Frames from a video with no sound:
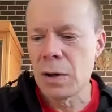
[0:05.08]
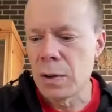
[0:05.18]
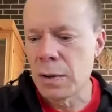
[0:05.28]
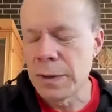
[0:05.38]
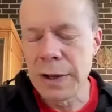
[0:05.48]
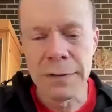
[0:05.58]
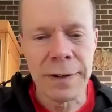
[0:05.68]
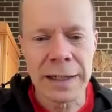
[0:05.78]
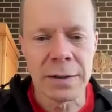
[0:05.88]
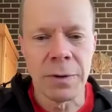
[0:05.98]
of
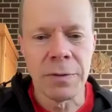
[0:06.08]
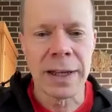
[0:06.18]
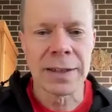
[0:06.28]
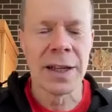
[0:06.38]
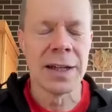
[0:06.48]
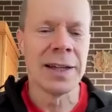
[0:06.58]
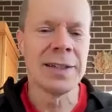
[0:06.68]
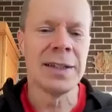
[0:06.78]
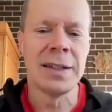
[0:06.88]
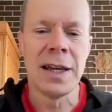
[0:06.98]
Flex and Reflect Sunday
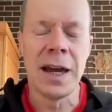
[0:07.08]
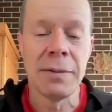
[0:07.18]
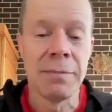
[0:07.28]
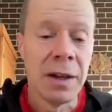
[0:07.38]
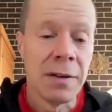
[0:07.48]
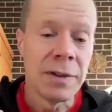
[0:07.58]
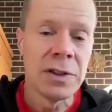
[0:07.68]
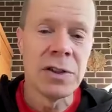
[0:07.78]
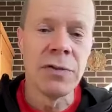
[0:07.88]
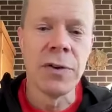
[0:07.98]
Sit Down.
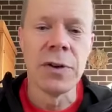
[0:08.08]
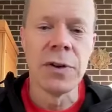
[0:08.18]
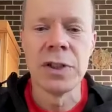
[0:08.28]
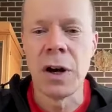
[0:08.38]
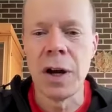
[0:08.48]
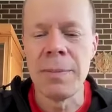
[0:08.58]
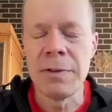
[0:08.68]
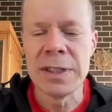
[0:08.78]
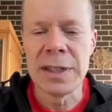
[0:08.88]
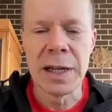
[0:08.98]
This is your first
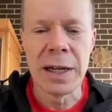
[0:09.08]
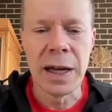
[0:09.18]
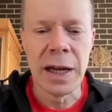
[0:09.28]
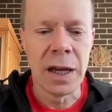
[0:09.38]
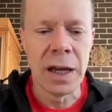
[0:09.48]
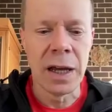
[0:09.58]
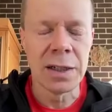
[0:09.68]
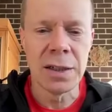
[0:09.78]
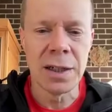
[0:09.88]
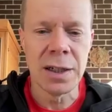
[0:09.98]
time every Sunday. I
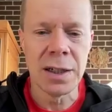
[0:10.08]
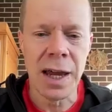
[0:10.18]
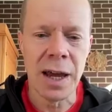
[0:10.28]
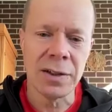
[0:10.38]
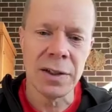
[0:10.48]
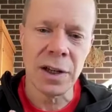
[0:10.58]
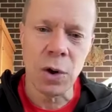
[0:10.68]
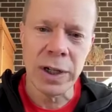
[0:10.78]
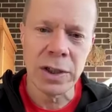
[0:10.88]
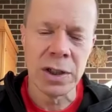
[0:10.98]
like to sit down,
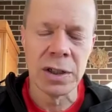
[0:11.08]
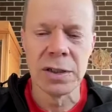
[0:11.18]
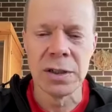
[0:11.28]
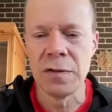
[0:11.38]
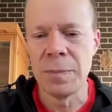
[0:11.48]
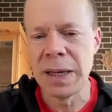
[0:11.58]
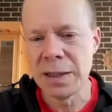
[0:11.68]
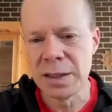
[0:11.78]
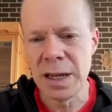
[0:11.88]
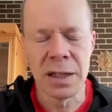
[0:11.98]
answer the questions that have
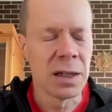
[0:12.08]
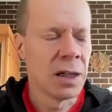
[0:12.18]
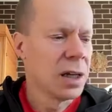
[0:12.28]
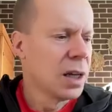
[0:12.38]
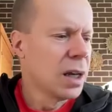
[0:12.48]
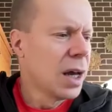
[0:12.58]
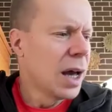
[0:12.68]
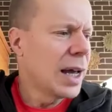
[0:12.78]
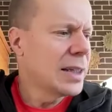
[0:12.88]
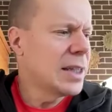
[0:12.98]
been sent
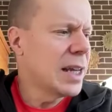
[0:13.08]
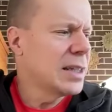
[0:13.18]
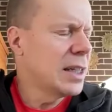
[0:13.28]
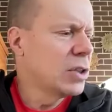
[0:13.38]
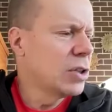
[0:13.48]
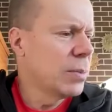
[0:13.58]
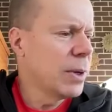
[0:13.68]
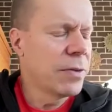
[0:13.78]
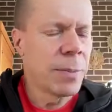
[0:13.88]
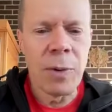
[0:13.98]
in to
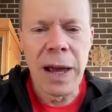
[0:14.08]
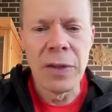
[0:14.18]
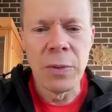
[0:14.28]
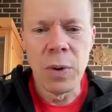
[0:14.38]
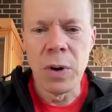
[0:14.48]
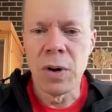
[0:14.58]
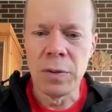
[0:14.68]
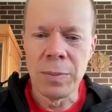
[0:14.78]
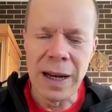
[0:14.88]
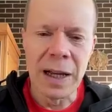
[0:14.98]
me from around the
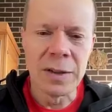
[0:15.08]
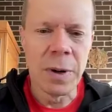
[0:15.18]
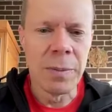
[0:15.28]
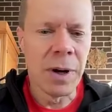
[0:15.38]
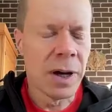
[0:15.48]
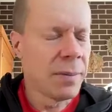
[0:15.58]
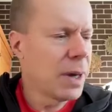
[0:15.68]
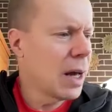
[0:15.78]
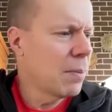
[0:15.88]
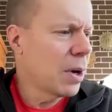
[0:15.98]
world. I've been asked by
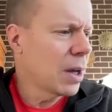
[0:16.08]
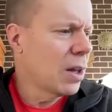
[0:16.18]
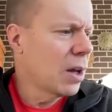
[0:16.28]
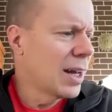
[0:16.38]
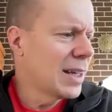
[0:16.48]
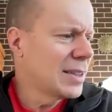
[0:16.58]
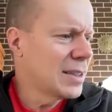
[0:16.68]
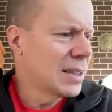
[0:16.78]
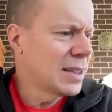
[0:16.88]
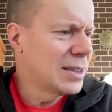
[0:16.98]
my
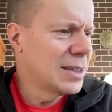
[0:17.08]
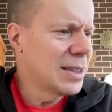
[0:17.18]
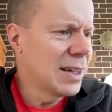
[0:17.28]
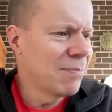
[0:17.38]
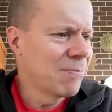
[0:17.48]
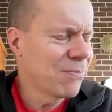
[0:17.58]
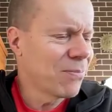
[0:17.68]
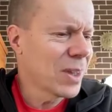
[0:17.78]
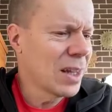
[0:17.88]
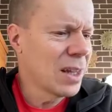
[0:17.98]
clients, and that
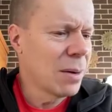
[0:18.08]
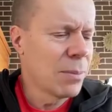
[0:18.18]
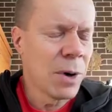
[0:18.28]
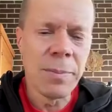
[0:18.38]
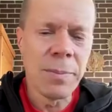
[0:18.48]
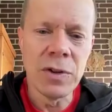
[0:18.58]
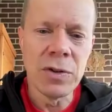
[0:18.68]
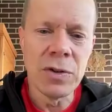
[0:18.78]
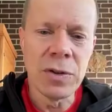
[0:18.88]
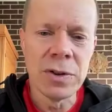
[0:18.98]
might be
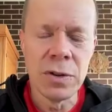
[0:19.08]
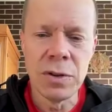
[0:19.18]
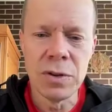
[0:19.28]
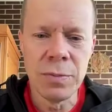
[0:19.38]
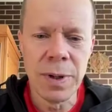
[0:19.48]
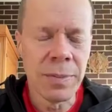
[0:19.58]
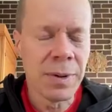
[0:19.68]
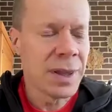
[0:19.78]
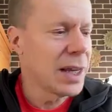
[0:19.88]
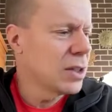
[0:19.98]
of interest to
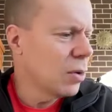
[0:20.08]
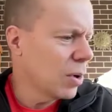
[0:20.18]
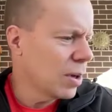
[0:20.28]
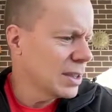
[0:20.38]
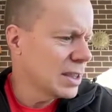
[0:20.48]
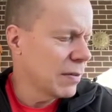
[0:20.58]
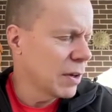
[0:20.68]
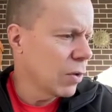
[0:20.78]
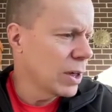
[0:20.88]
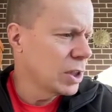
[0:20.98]
people there. So I've
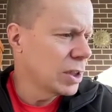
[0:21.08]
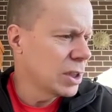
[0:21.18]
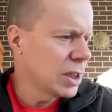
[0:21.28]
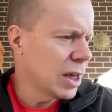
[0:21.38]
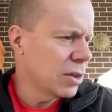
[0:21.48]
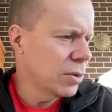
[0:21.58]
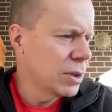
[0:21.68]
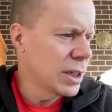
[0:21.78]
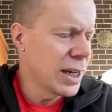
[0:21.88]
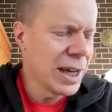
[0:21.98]
got 7 questions to
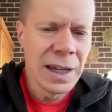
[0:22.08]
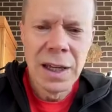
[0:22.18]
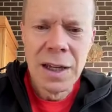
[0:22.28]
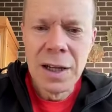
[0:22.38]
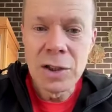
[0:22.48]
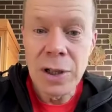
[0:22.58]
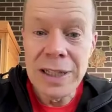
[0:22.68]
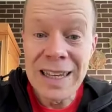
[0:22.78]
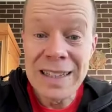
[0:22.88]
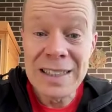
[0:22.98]
get through today.
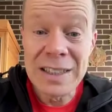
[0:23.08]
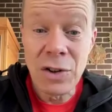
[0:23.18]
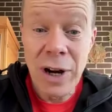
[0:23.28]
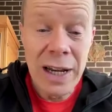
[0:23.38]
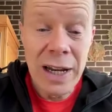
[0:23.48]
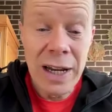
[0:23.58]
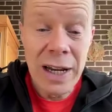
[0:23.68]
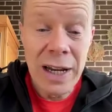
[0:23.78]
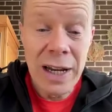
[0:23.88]
So let's get straight